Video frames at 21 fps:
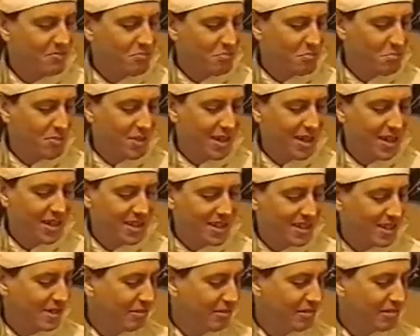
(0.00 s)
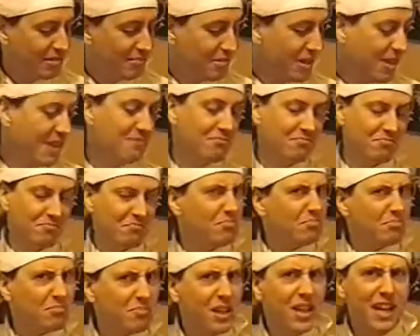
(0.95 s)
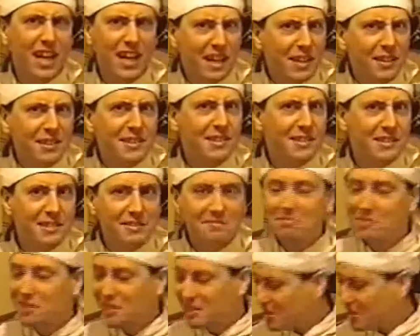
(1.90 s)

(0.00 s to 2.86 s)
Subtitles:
year 2s, but that's beside